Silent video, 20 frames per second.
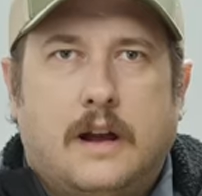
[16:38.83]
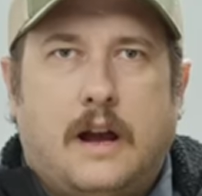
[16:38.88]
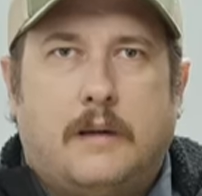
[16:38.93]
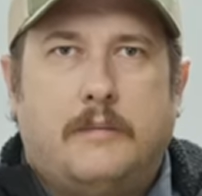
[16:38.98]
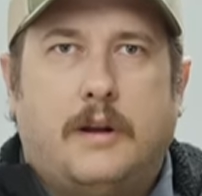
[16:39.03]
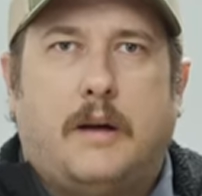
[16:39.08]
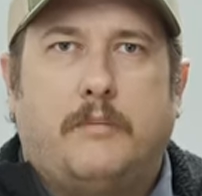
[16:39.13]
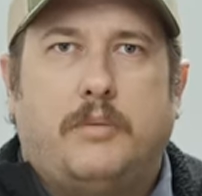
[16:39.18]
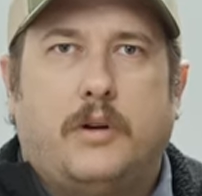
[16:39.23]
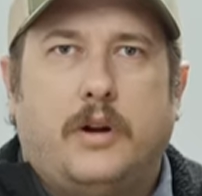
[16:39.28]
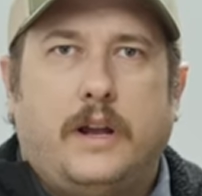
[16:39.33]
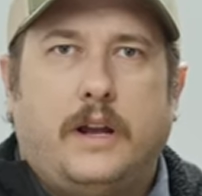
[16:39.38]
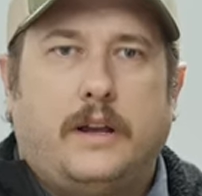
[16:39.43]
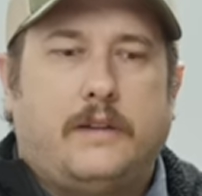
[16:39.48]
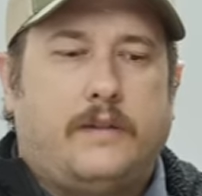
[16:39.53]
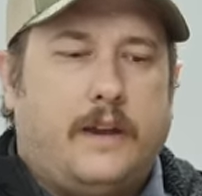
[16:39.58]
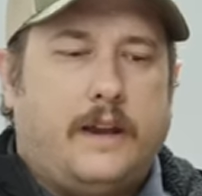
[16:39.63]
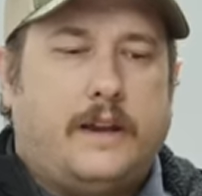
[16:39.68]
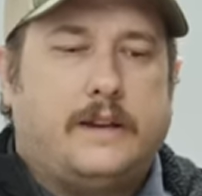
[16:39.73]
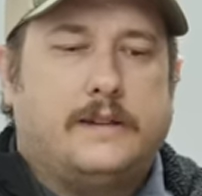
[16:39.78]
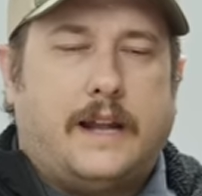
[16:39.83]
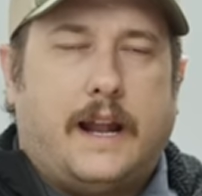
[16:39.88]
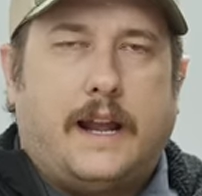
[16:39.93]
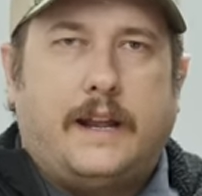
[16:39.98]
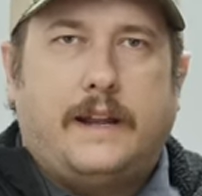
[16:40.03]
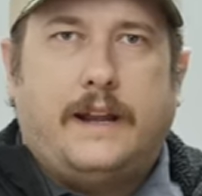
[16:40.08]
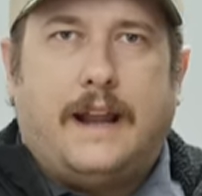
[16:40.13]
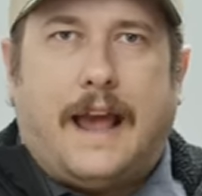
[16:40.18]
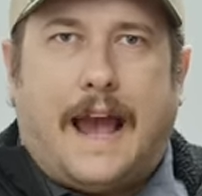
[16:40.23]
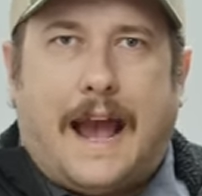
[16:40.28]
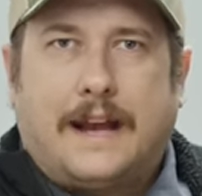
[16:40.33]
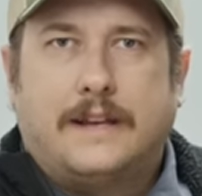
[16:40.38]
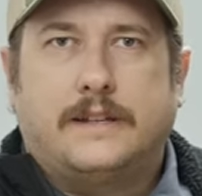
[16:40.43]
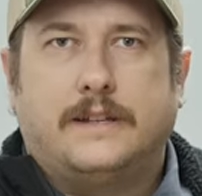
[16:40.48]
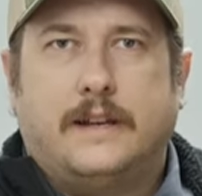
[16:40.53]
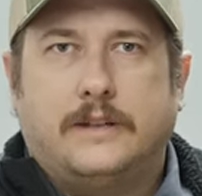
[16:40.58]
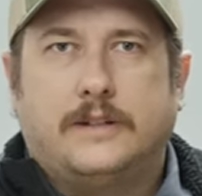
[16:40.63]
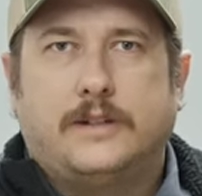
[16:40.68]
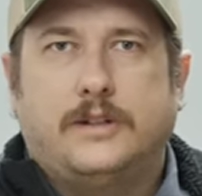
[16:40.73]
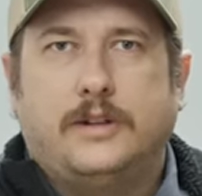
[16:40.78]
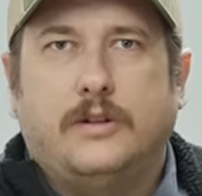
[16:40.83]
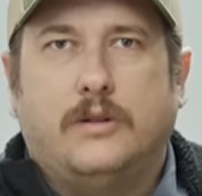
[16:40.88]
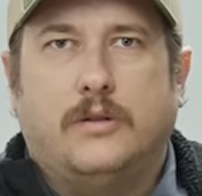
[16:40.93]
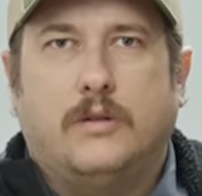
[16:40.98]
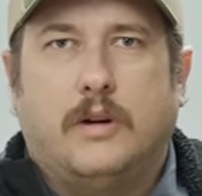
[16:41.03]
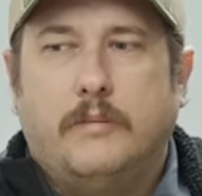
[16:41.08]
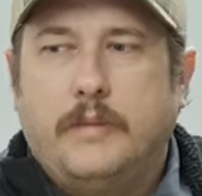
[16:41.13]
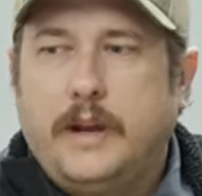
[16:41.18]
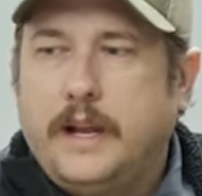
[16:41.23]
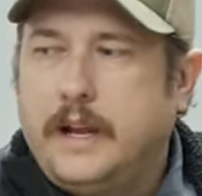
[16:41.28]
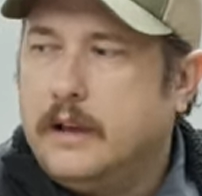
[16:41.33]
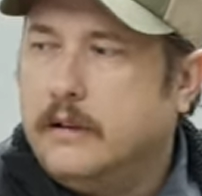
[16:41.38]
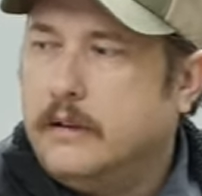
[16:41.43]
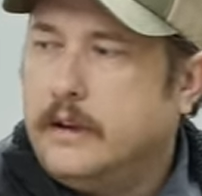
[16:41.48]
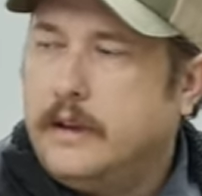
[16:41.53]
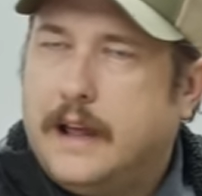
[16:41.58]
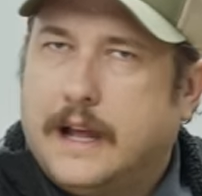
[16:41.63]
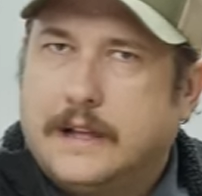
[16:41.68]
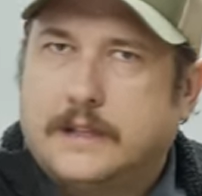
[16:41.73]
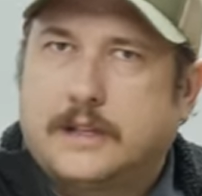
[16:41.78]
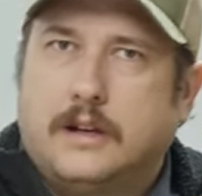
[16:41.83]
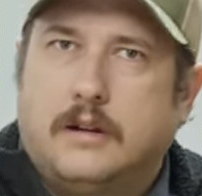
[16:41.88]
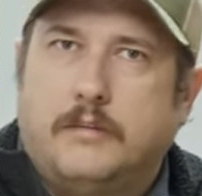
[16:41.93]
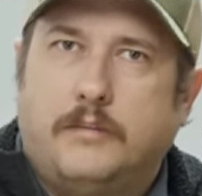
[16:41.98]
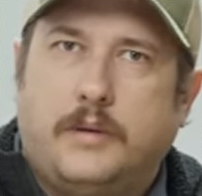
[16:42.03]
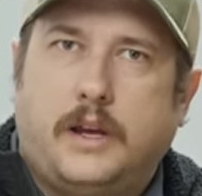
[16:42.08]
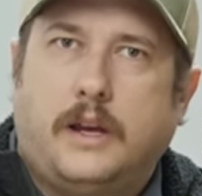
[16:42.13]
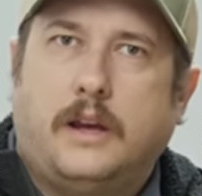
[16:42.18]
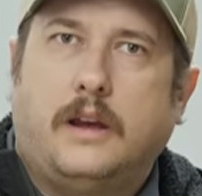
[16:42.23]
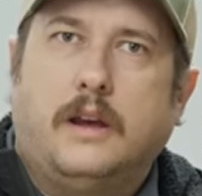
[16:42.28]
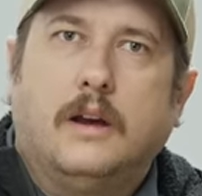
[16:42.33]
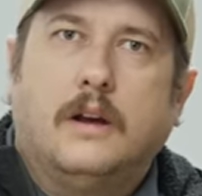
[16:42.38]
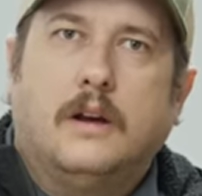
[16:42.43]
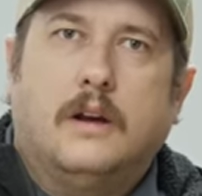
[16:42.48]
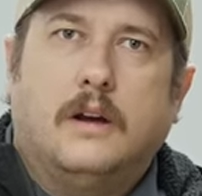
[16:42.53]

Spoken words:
I'm not putting things that I need access to immediately. That's going to be,